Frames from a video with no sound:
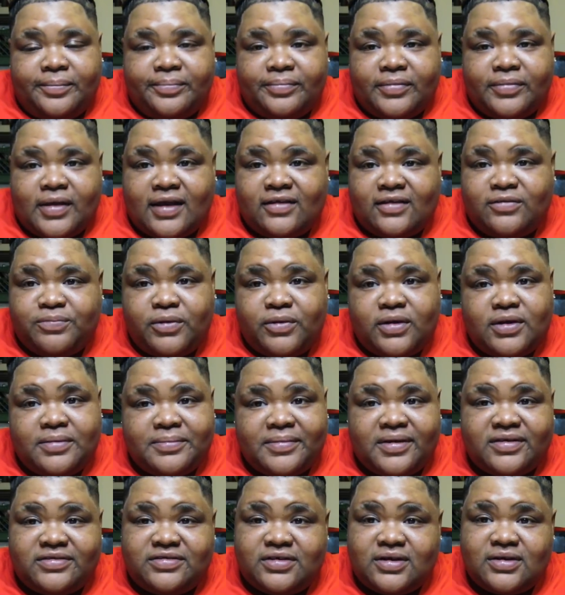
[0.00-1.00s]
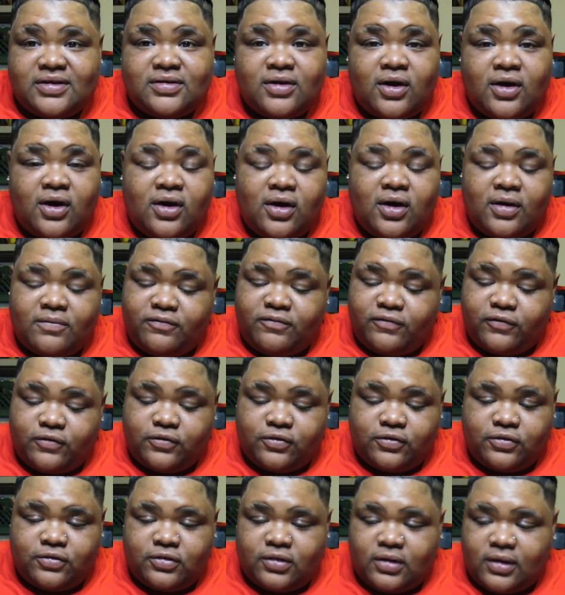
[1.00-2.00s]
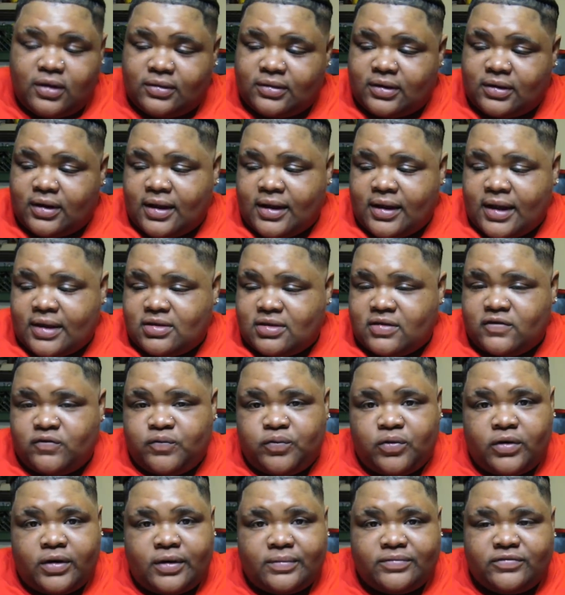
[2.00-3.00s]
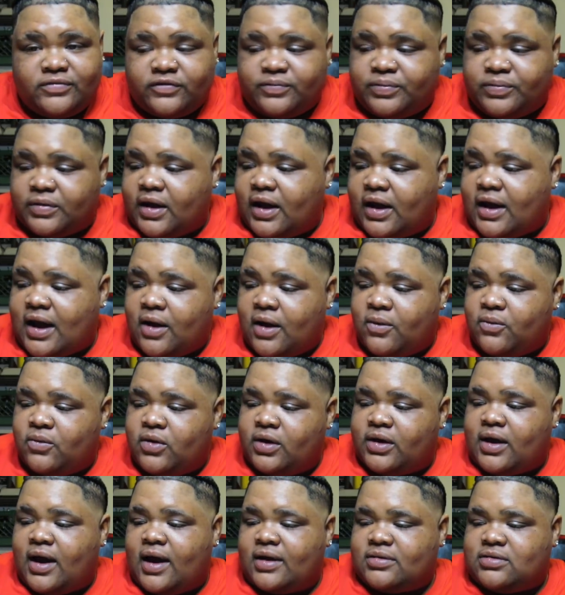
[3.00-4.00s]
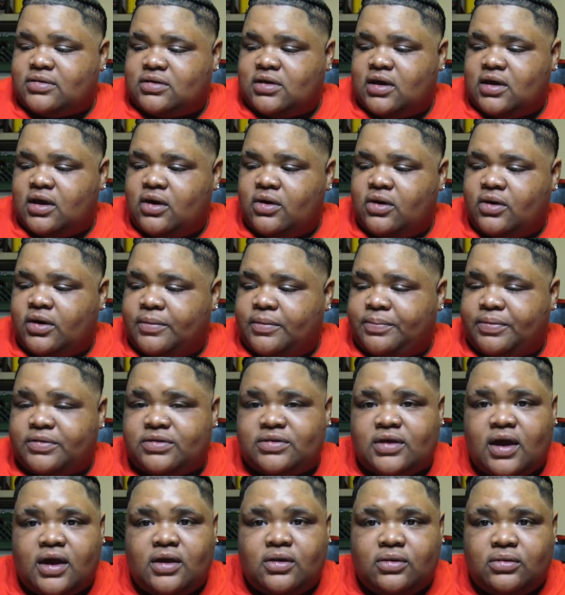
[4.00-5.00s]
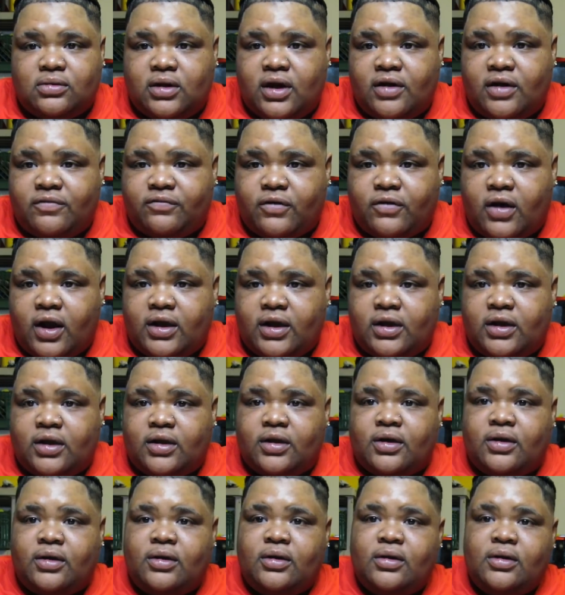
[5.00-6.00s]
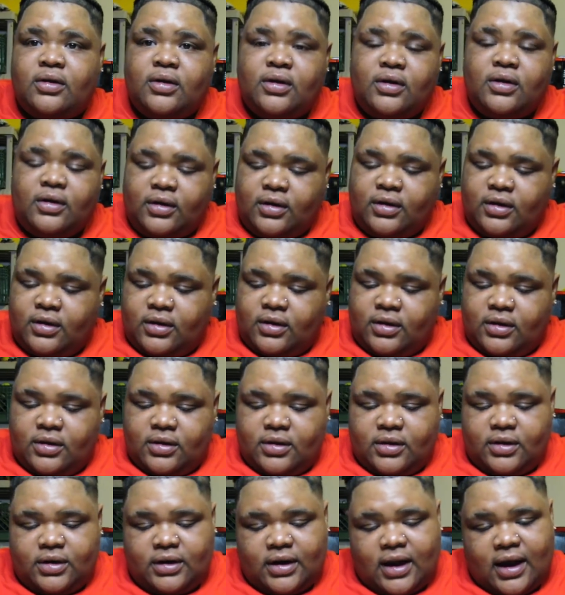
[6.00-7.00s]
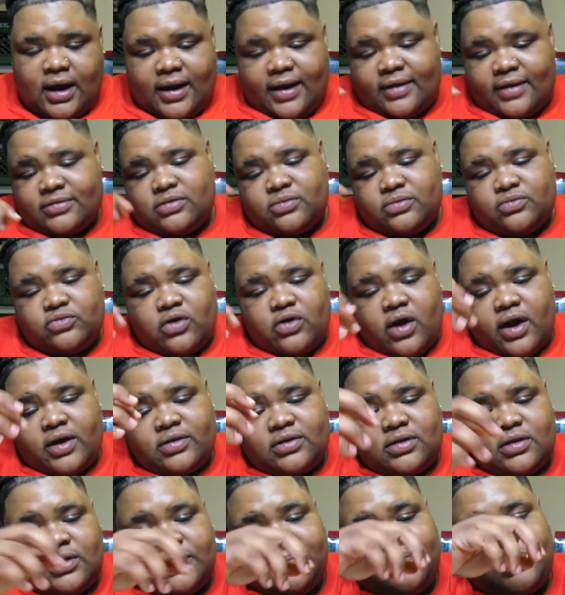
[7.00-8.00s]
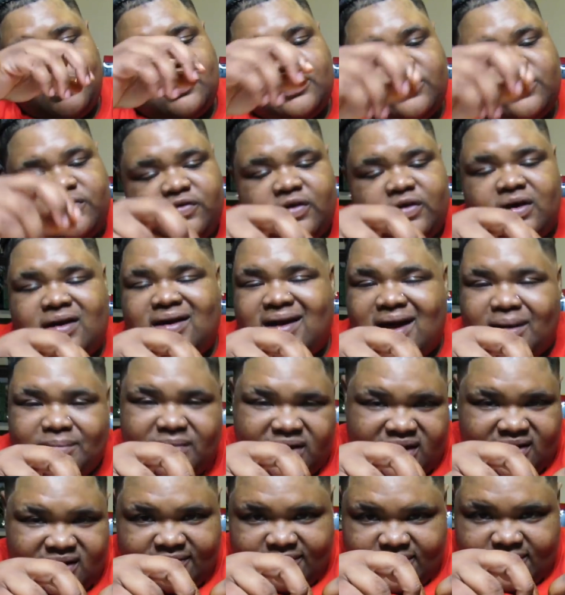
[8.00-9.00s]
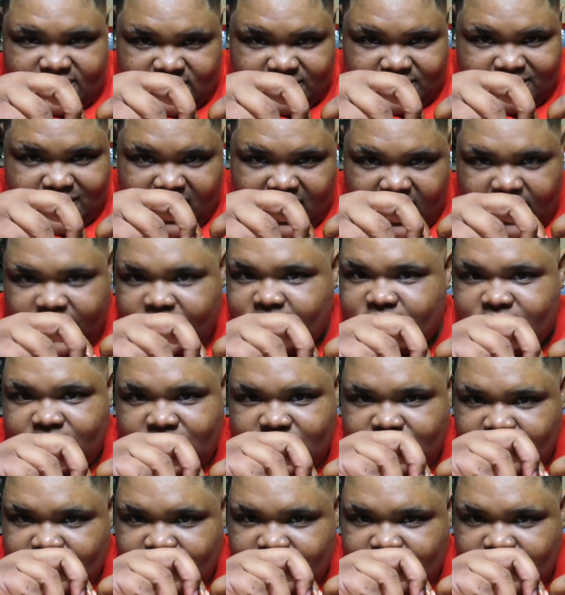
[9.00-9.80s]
that's pretty much it, y'all. I'm full. At this point, I'm just playing. I got one oxtail and a potato left right here. And then I got some rice and a piece of chicken. I'm going to give it to Matt because he